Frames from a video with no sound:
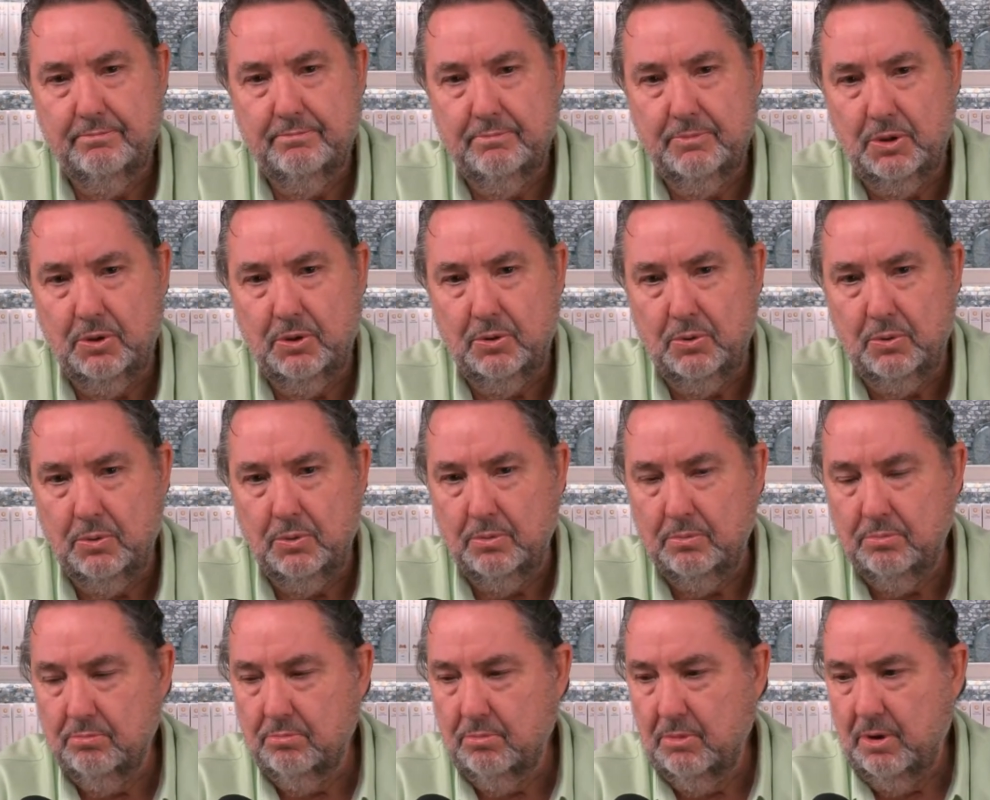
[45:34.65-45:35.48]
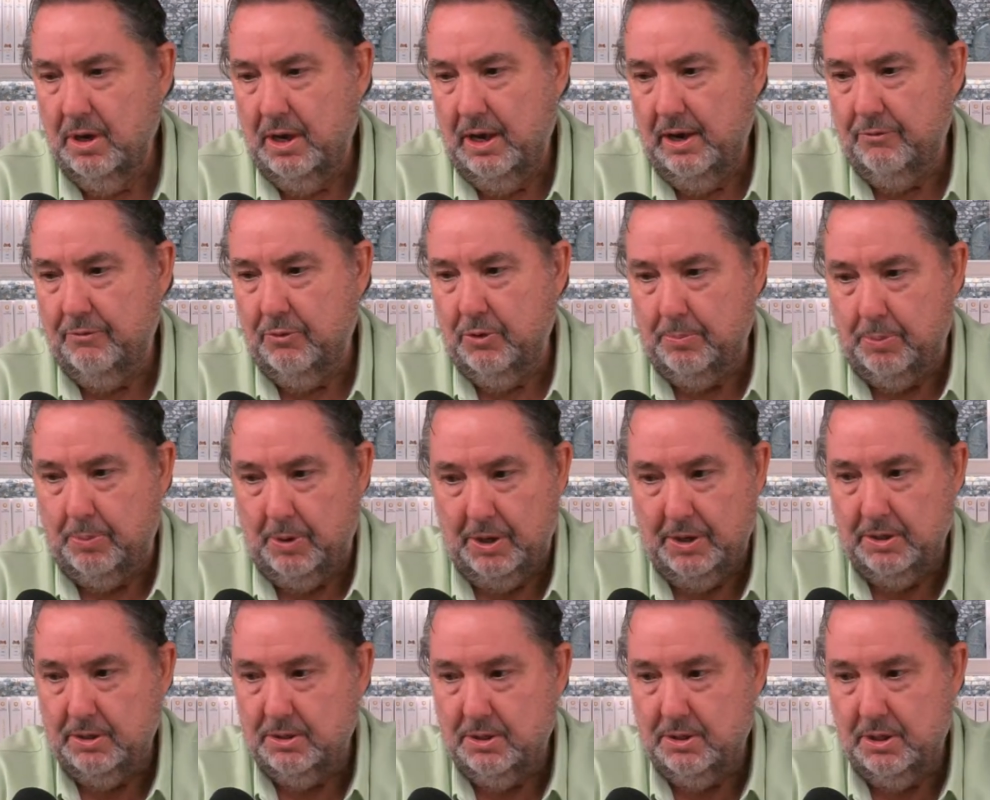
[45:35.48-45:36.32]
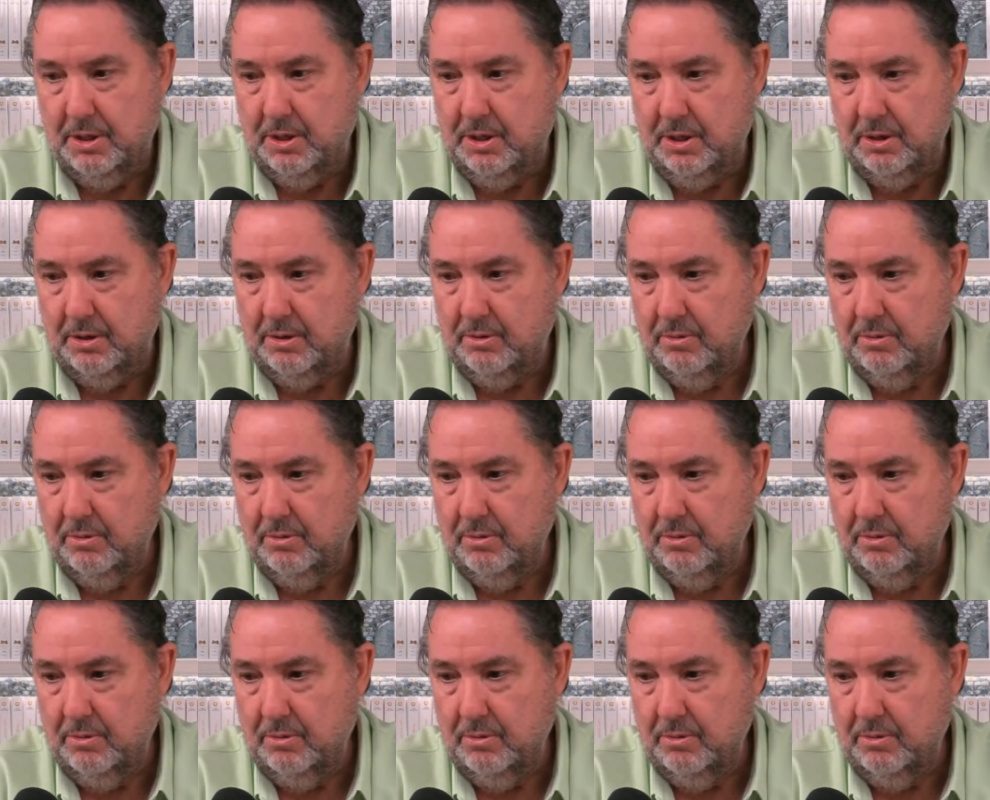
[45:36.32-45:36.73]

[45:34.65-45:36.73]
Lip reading: You have replaced the